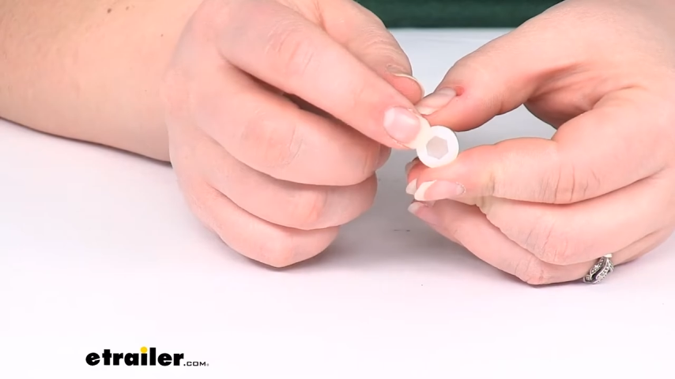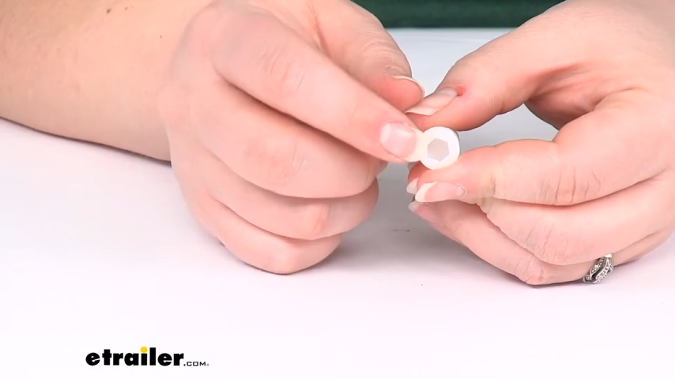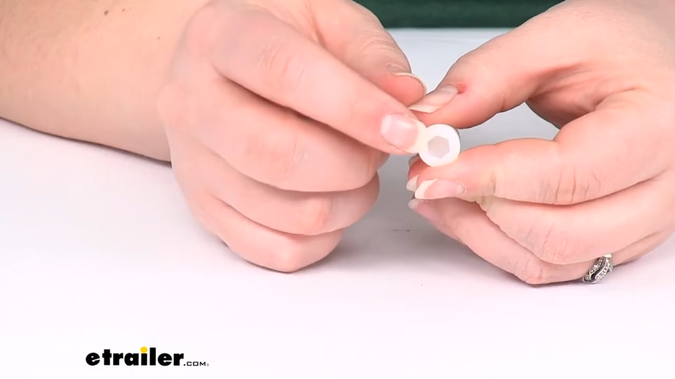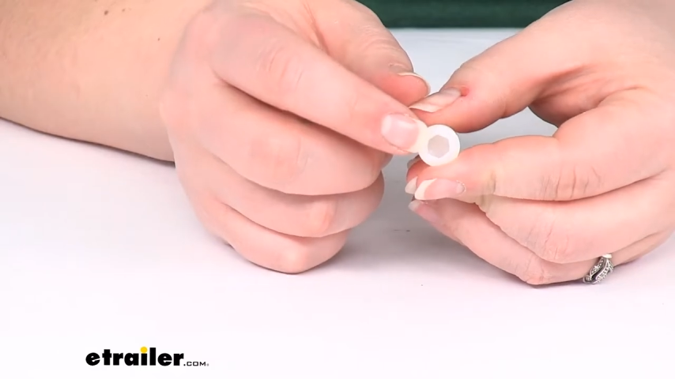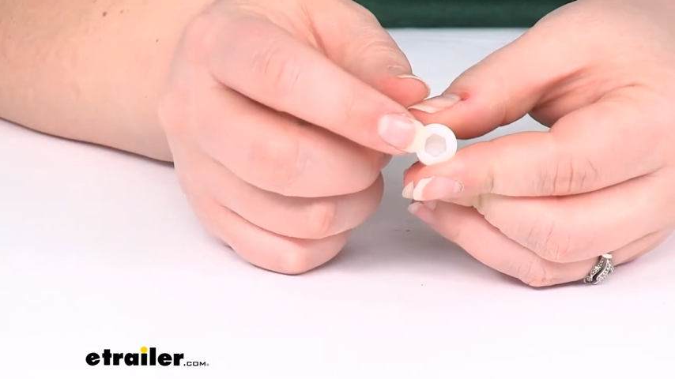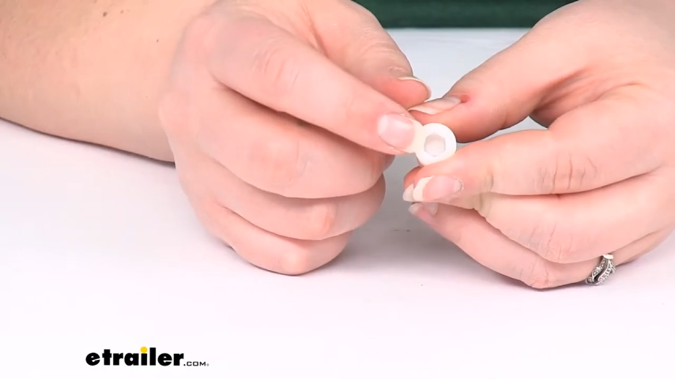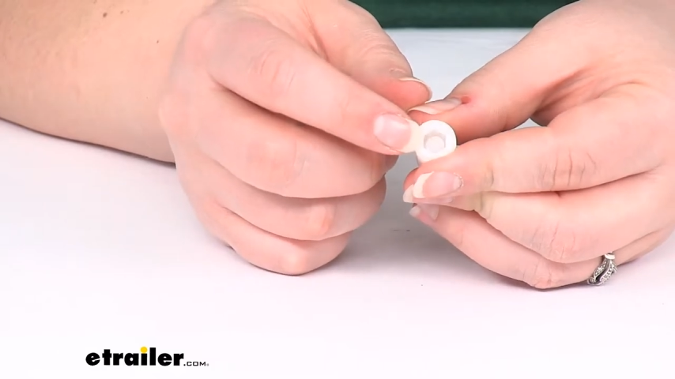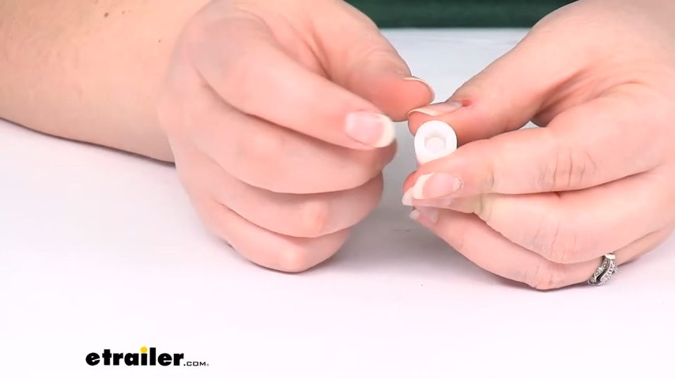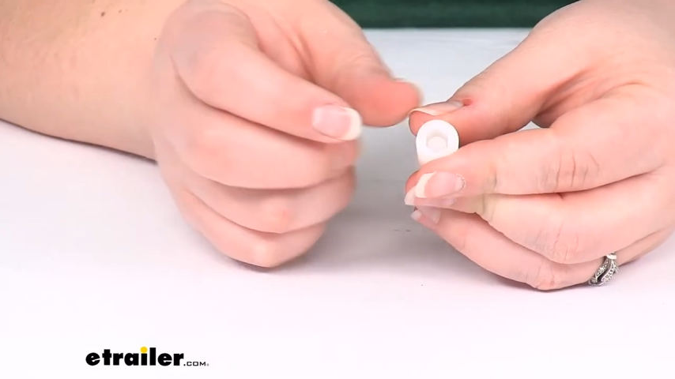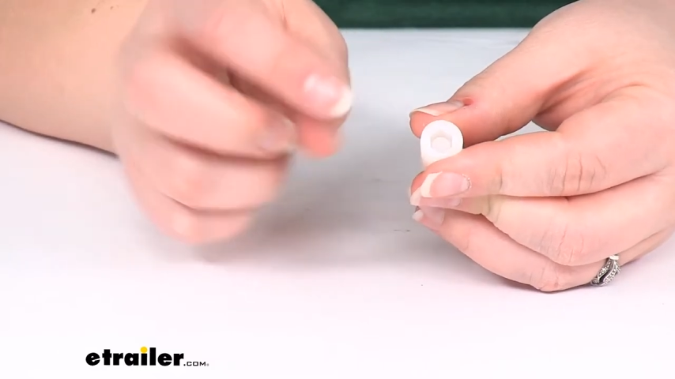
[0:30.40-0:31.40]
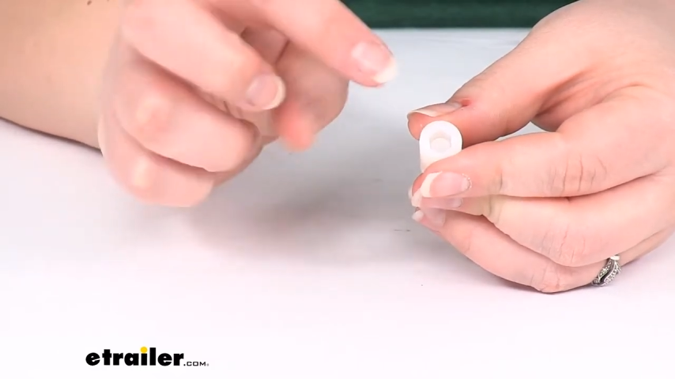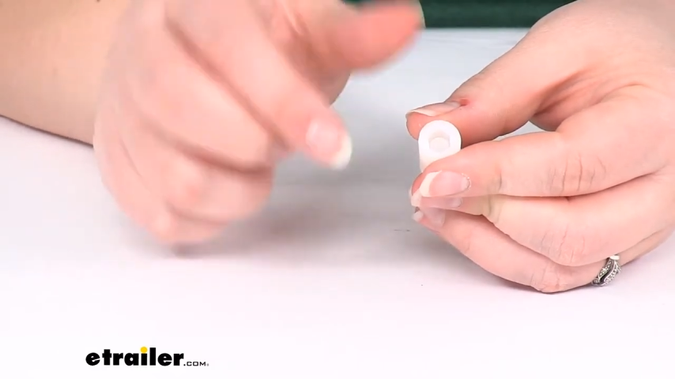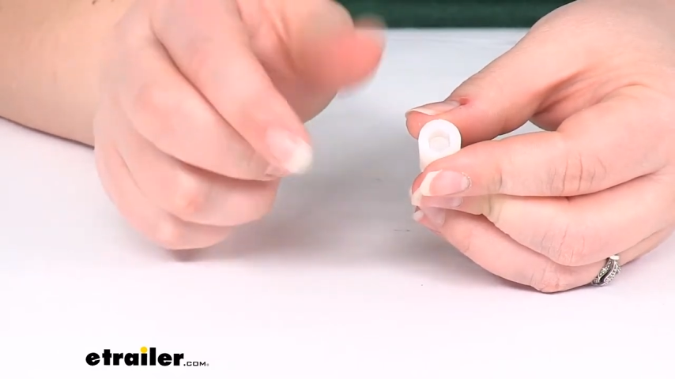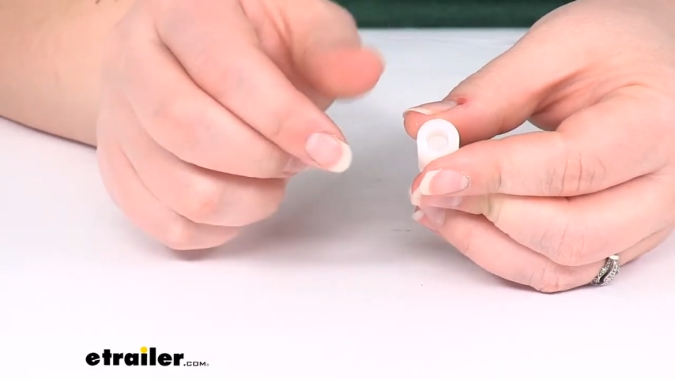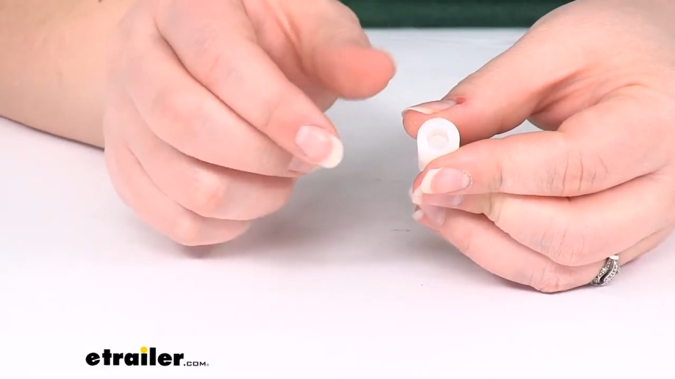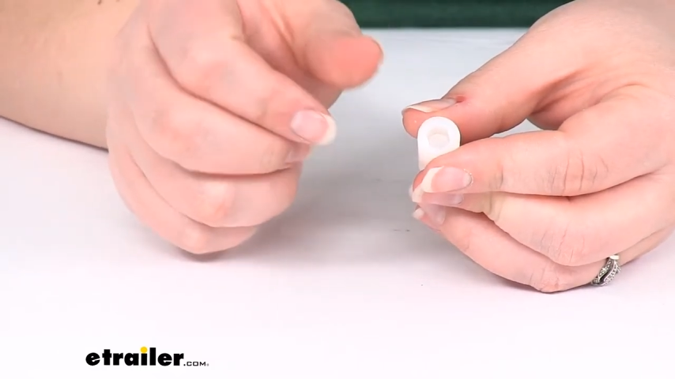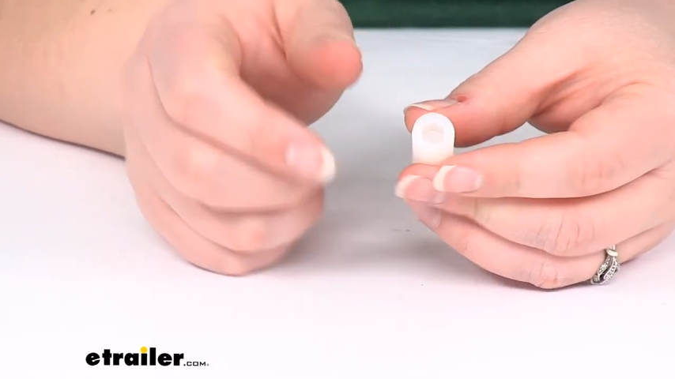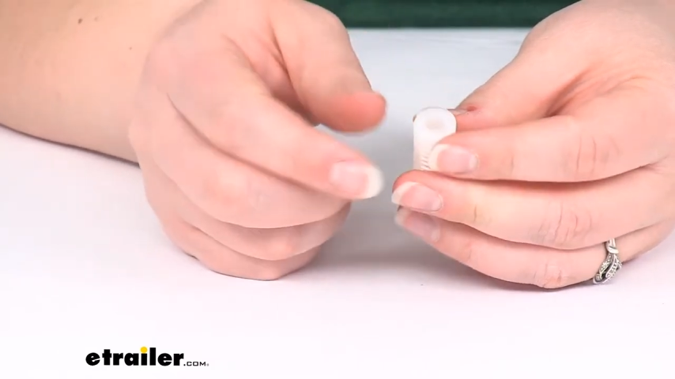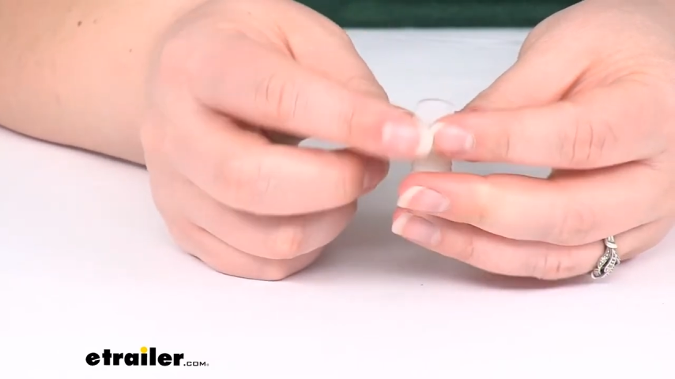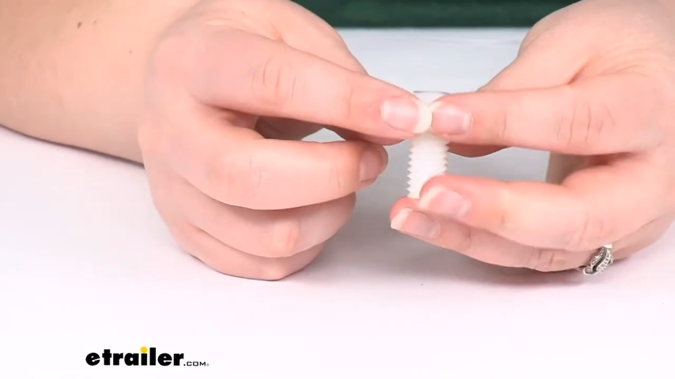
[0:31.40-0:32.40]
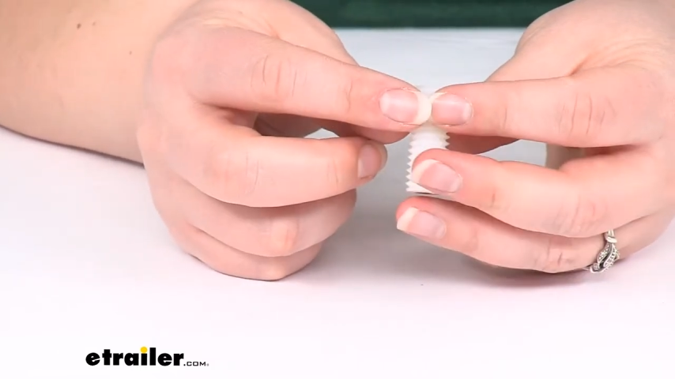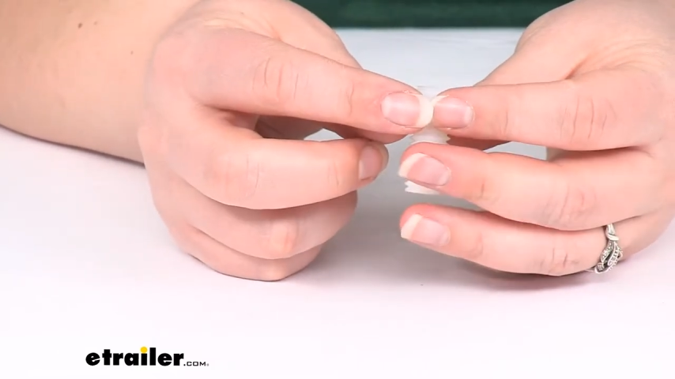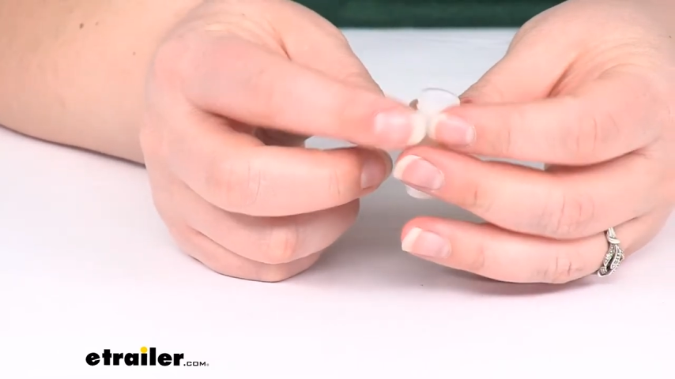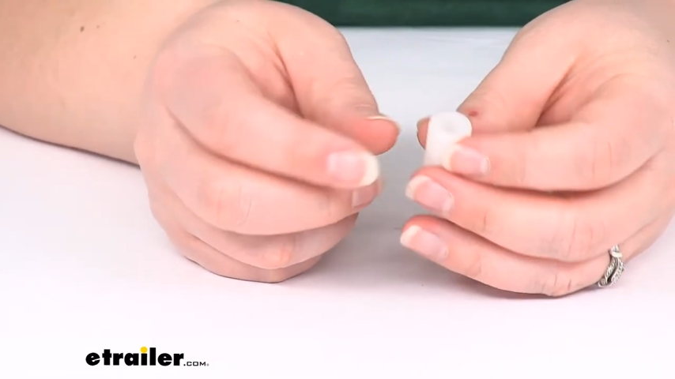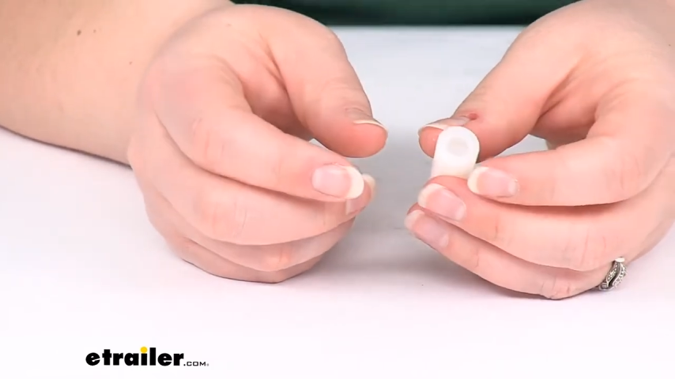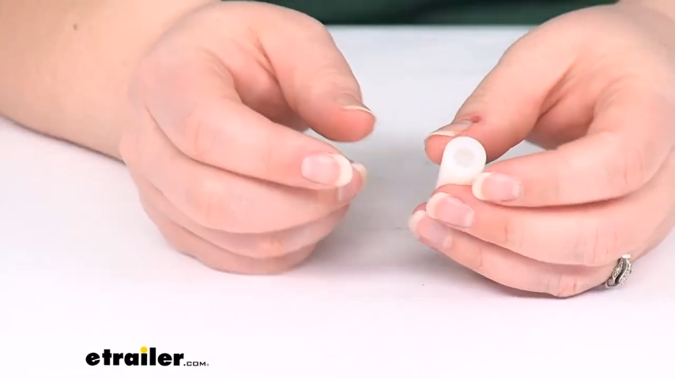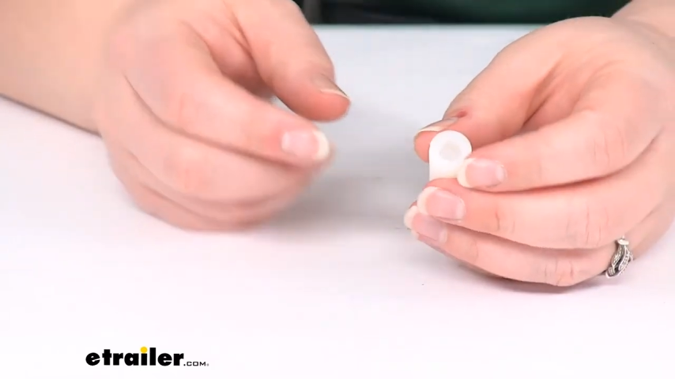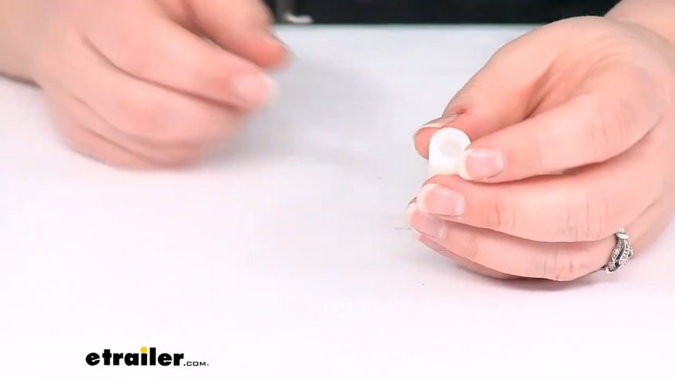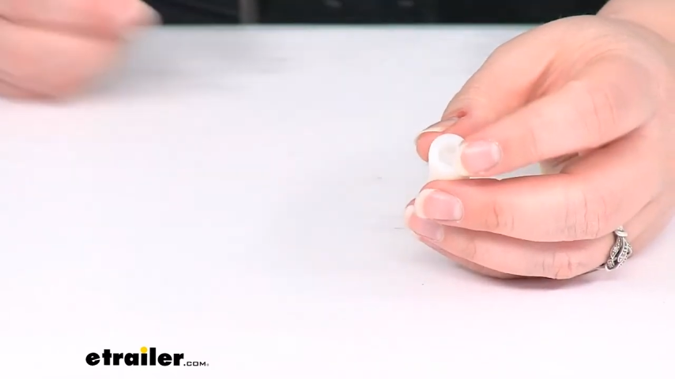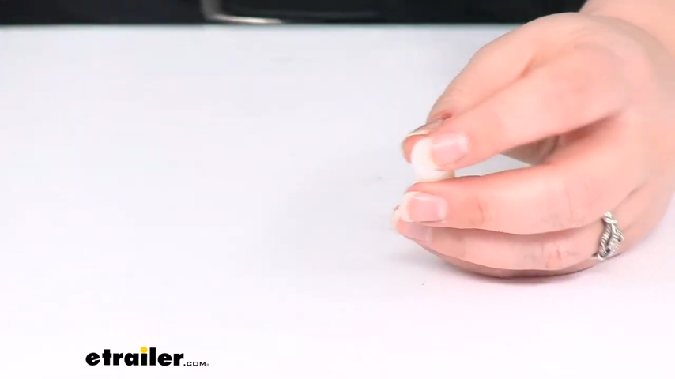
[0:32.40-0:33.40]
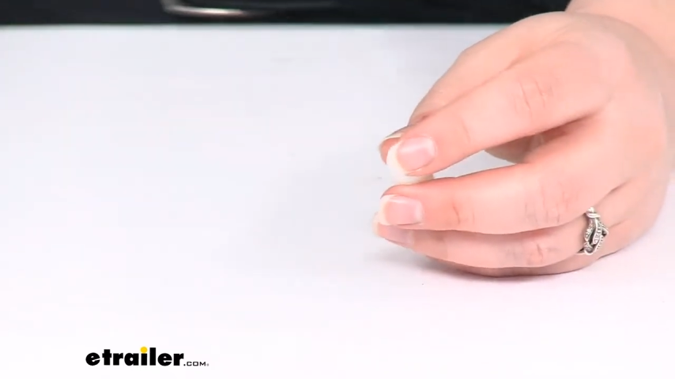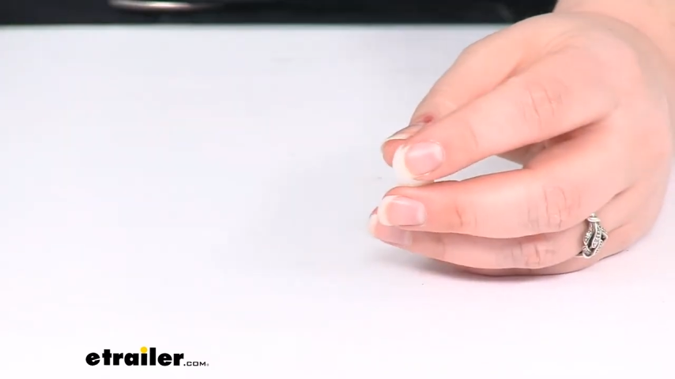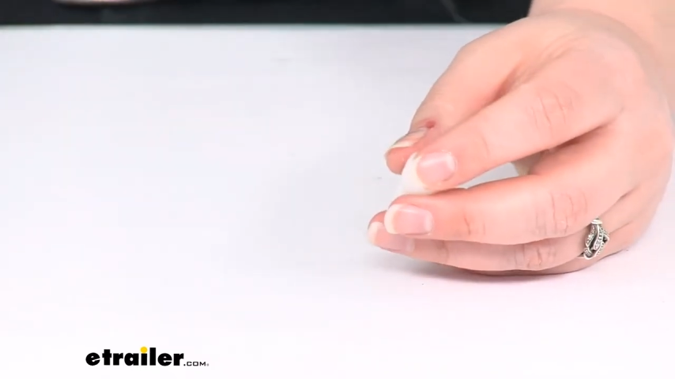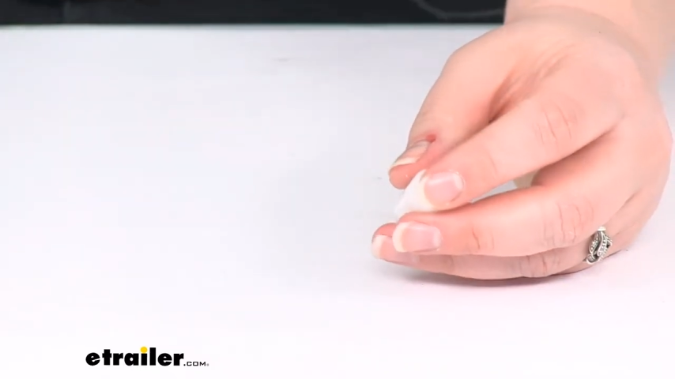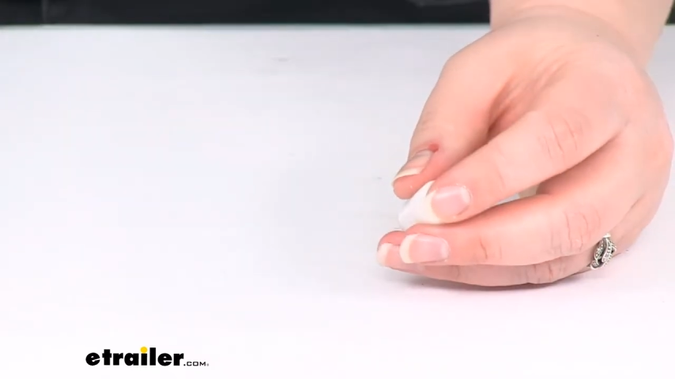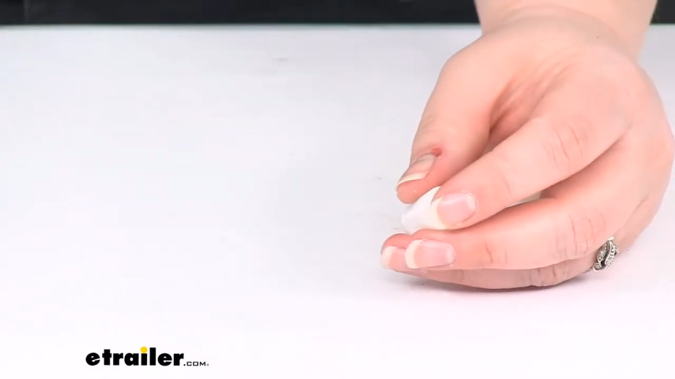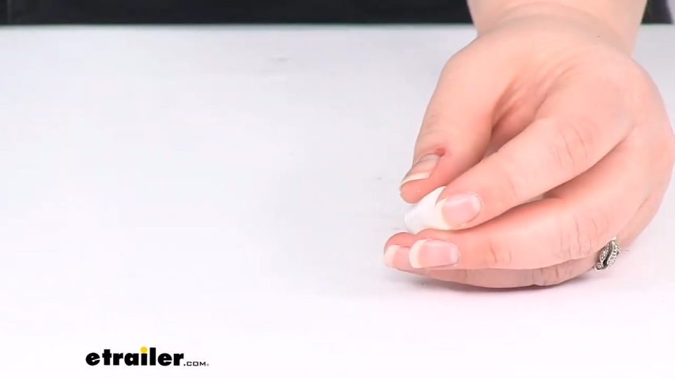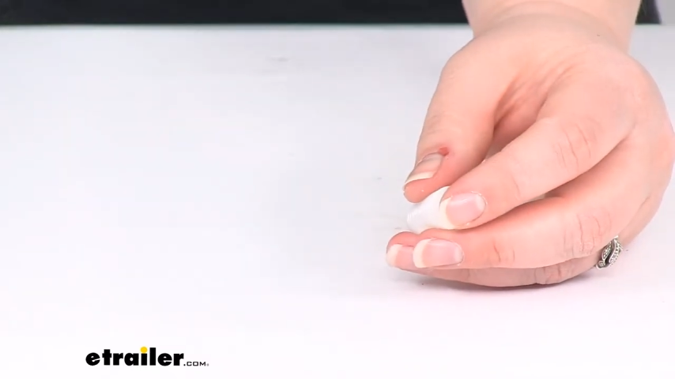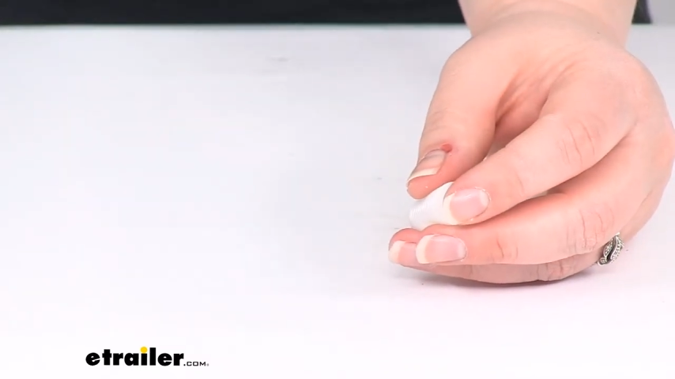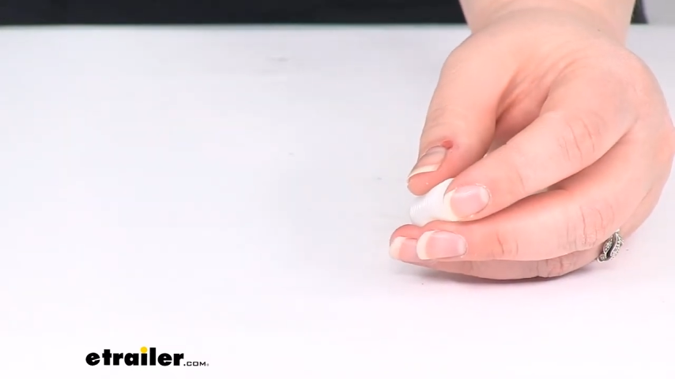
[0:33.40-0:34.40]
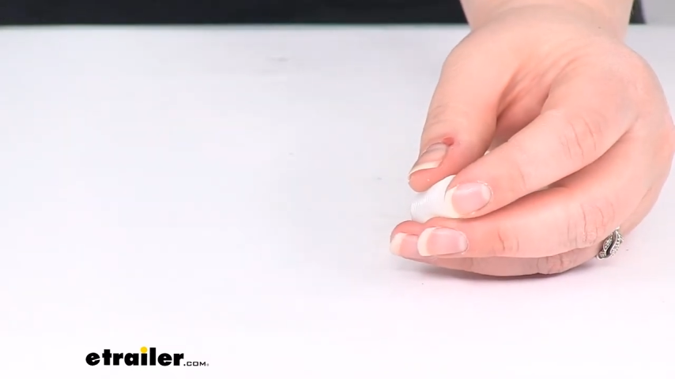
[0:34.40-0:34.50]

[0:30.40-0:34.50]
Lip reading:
(no speaker visible)